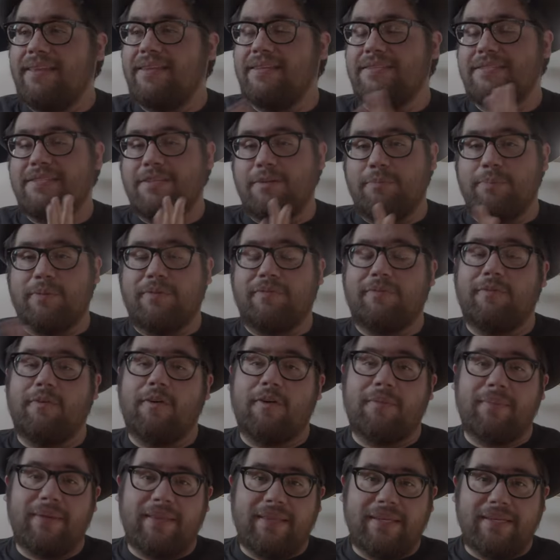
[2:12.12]
They still
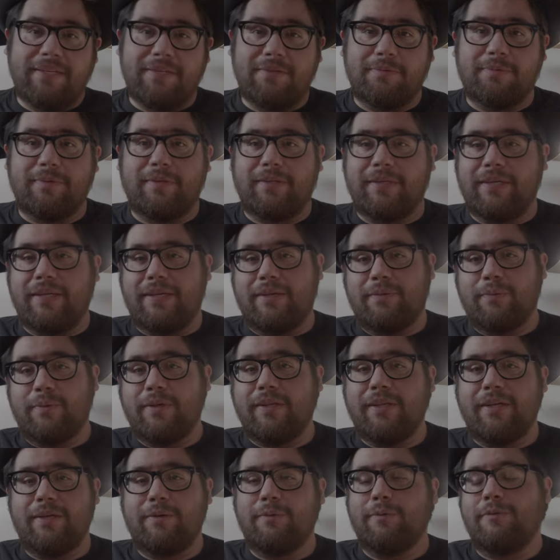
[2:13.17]
perform and they do really,
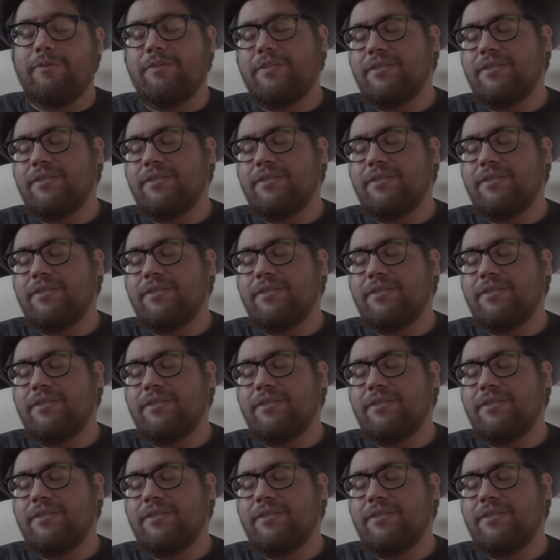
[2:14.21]
really cool